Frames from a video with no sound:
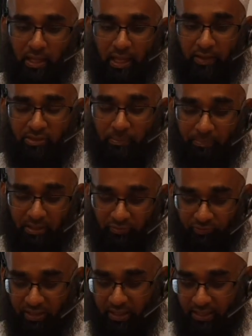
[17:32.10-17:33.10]
If the
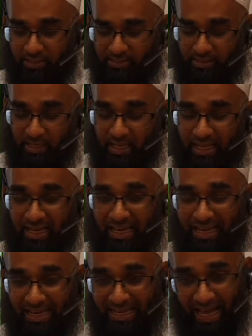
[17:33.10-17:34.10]
manfi is
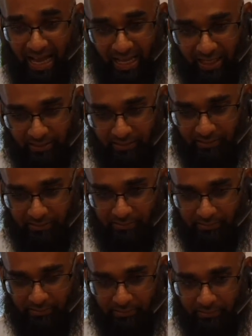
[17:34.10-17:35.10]
la,
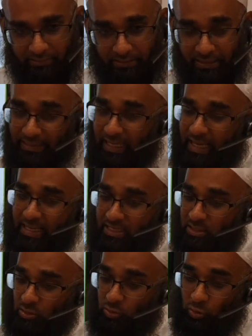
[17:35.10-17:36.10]
then that
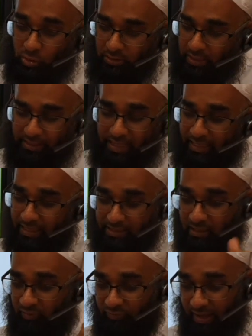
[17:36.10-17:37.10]

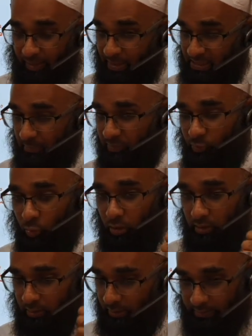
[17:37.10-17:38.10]
doesn't affect. I mentioned that
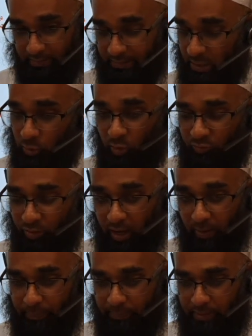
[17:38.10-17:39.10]
before. There's no fa.